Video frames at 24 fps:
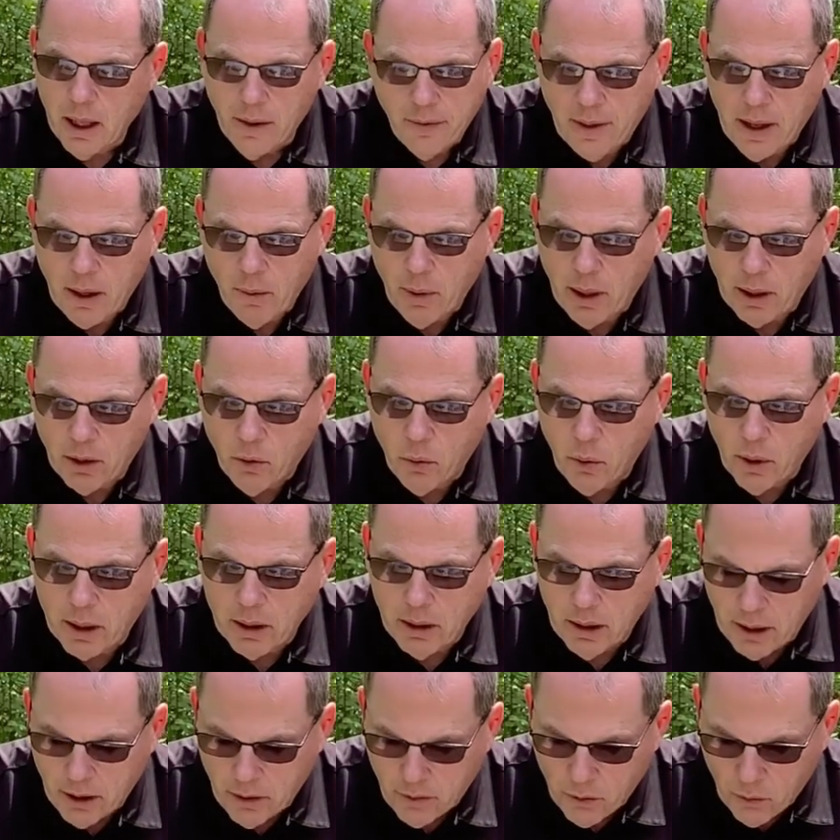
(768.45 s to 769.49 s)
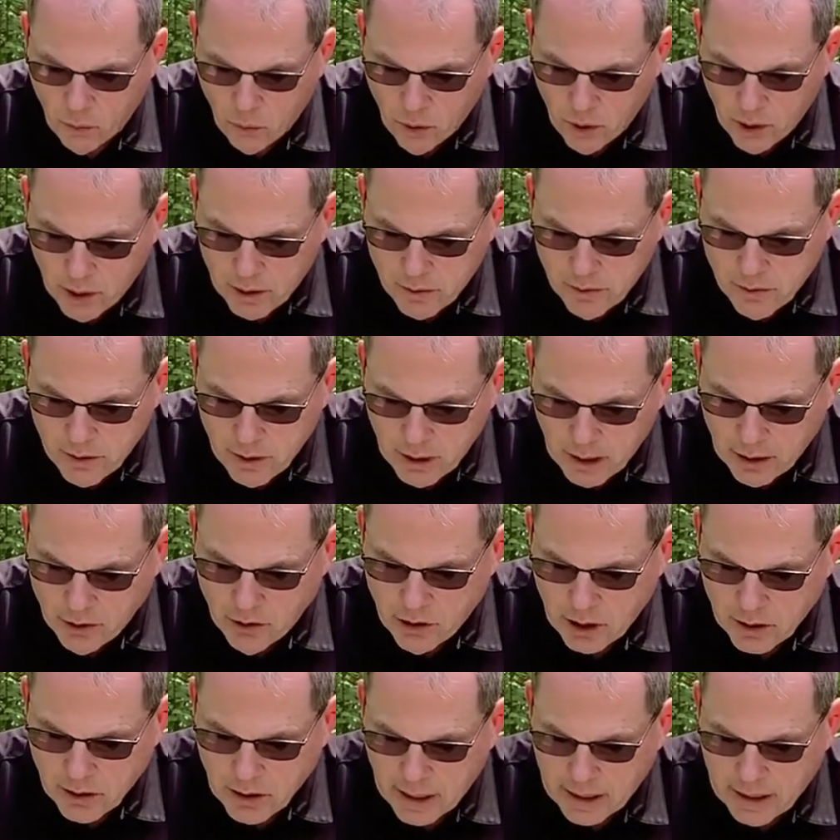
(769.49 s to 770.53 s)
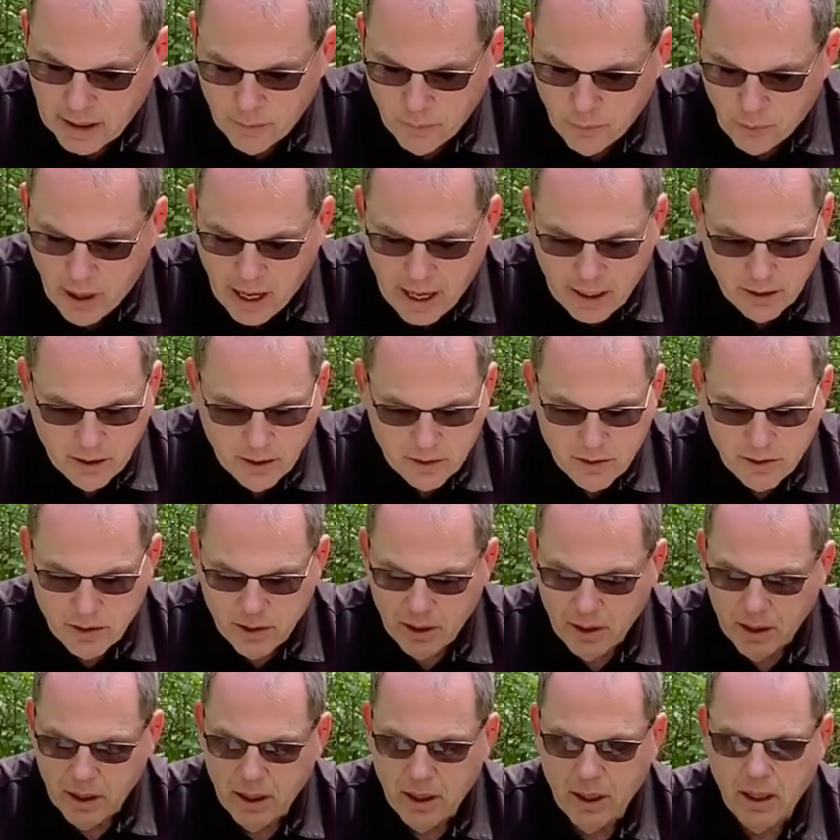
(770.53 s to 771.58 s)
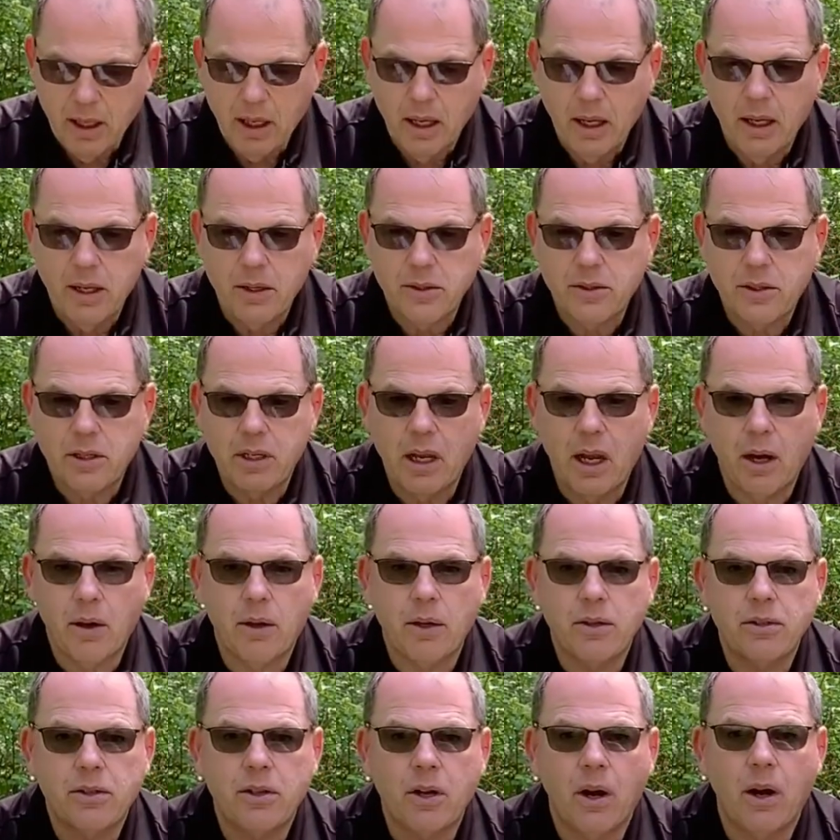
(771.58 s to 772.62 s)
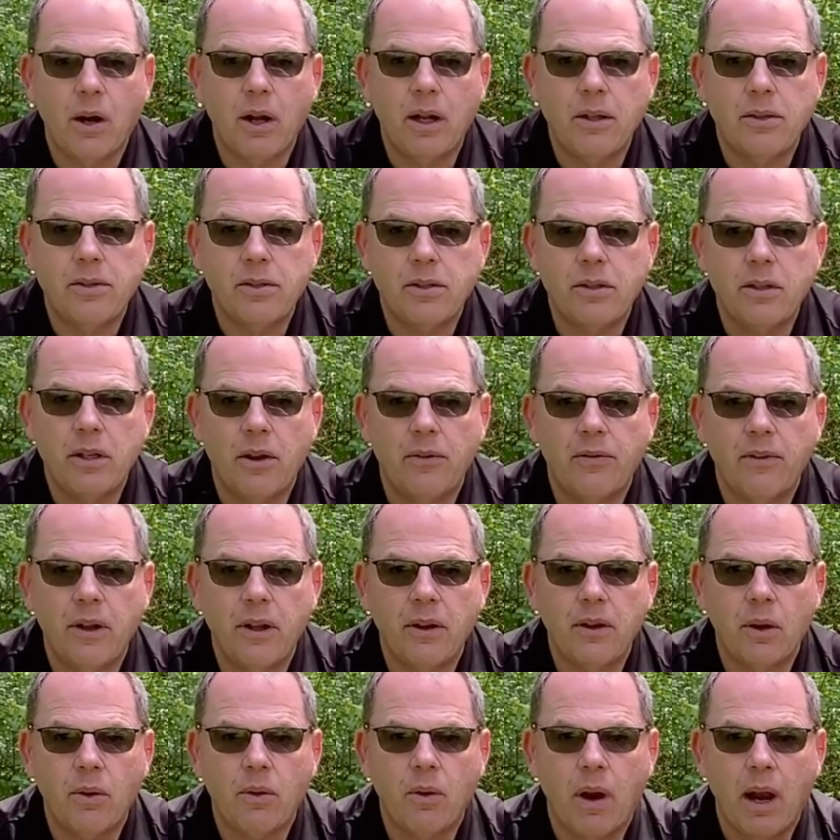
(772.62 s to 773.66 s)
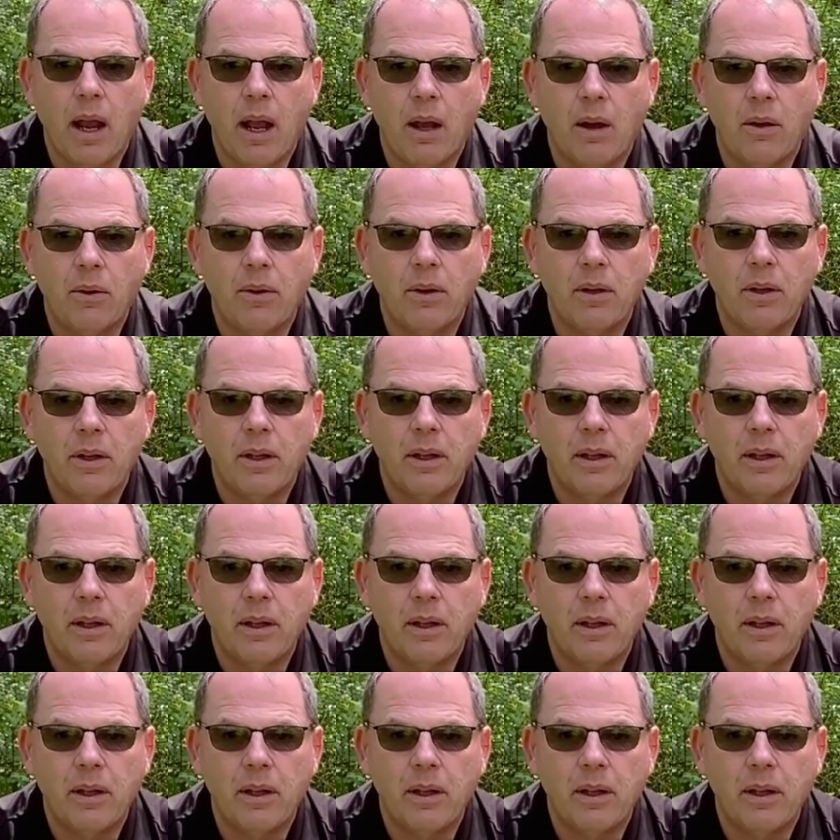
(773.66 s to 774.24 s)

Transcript: They went quickly to the woods, and just like in practice, Sierra started sniffing the ground.